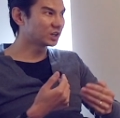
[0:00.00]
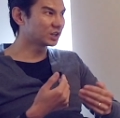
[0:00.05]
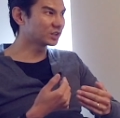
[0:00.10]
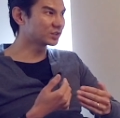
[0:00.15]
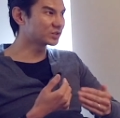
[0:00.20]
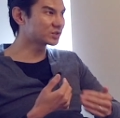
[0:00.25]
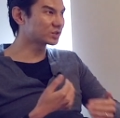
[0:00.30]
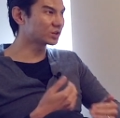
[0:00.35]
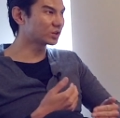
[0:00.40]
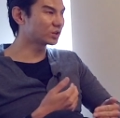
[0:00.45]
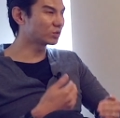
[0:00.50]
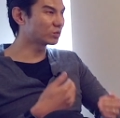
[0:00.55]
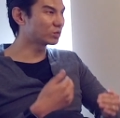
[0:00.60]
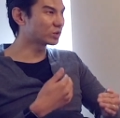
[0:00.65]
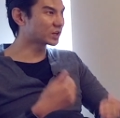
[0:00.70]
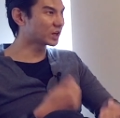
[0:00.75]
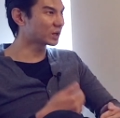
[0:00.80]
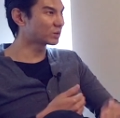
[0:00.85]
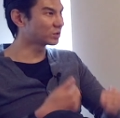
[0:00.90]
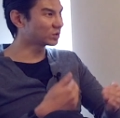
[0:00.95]
And so
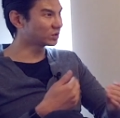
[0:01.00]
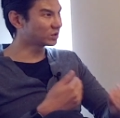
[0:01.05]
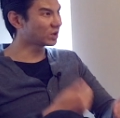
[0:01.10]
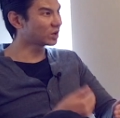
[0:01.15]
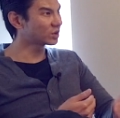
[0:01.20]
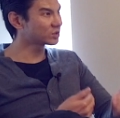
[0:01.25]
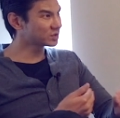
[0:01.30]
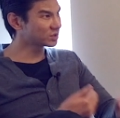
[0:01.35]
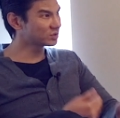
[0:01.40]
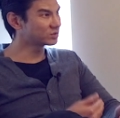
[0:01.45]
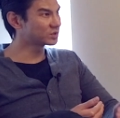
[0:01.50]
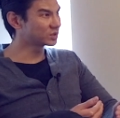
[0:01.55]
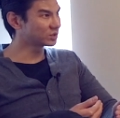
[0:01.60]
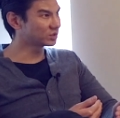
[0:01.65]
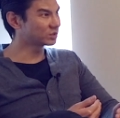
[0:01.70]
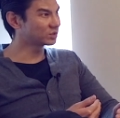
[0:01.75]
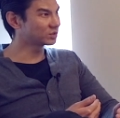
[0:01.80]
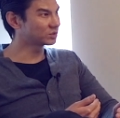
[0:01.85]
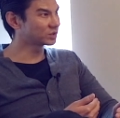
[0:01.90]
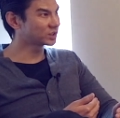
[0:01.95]
what I will also
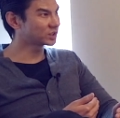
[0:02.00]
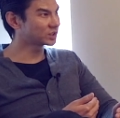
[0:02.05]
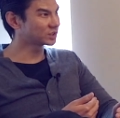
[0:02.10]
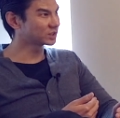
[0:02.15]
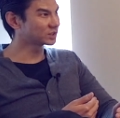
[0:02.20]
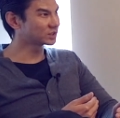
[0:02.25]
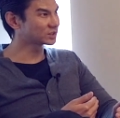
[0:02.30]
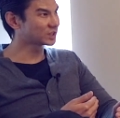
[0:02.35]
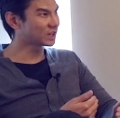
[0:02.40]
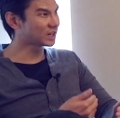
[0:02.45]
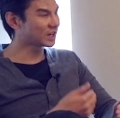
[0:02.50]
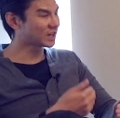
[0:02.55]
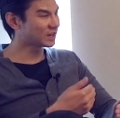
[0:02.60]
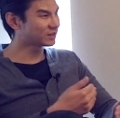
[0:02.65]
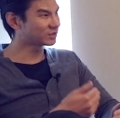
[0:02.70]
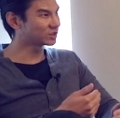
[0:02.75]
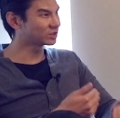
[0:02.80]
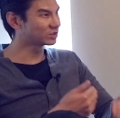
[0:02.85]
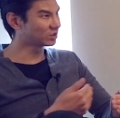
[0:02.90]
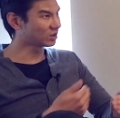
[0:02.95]
do is I
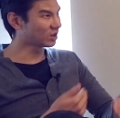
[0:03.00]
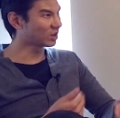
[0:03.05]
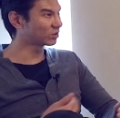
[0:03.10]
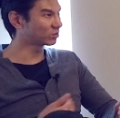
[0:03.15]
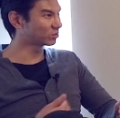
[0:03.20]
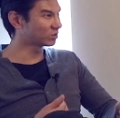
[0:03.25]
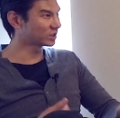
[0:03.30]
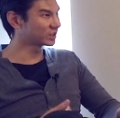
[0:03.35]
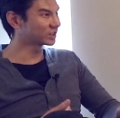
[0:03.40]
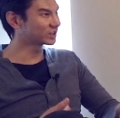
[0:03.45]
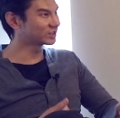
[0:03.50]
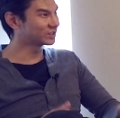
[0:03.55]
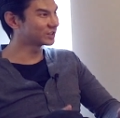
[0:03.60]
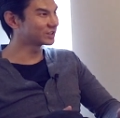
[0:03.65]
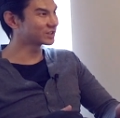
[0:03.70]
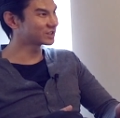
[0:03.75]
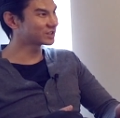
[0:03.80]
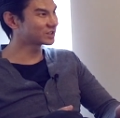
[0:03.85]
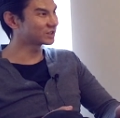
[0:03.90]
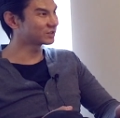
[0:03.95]
have a long-running
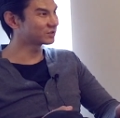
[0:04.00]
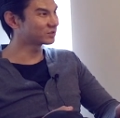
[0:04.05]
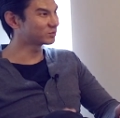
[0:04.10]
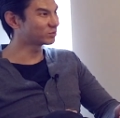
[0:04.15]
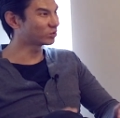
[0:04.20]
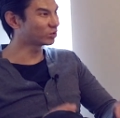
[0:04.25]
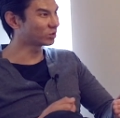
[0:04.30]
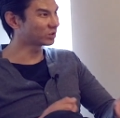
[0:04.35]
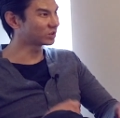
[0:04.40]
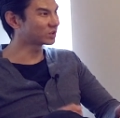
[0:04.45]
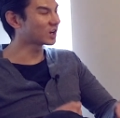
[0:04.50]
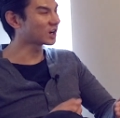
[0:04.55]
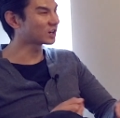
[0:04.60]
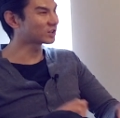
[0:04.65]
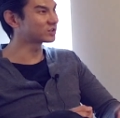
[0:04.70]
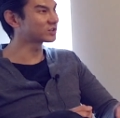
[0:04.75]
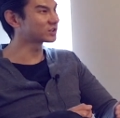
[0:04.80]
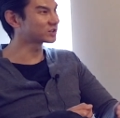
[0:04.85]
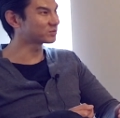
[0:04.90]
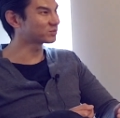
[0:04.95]
list of important,
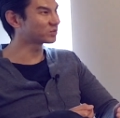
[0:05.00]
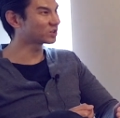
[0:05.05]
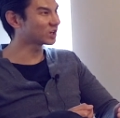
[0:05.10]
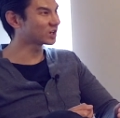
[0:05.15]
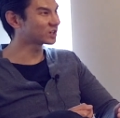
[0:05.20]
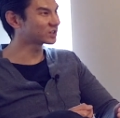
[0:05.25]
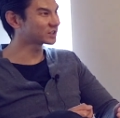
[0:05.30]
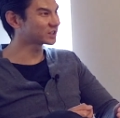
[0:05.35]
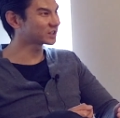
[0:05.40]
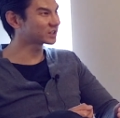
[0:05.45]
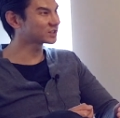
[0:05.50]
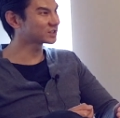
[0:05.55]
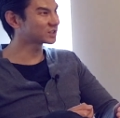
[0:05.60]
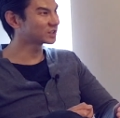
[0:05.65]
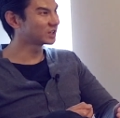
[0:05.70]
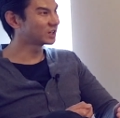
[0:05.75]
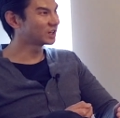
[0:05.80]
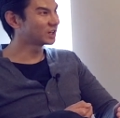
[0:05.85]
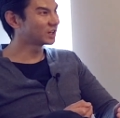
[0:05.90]
not urgent projects,